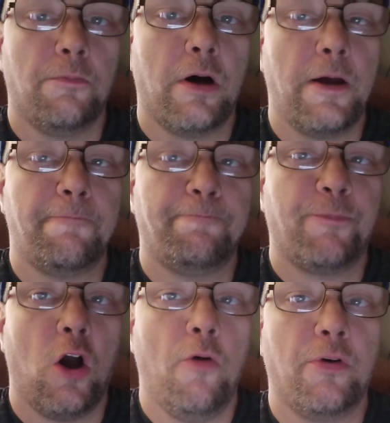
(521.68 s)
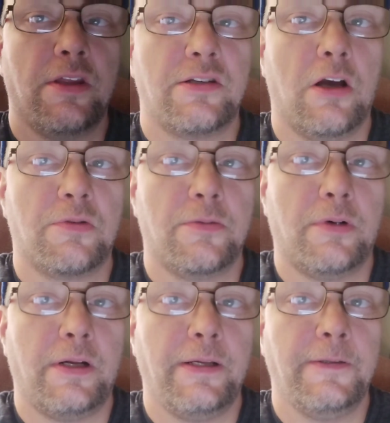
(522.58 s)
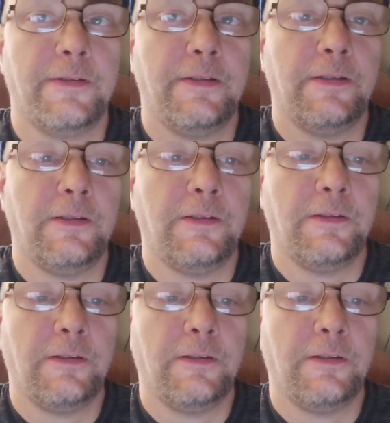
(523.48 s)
But hopefully this helps somebody, and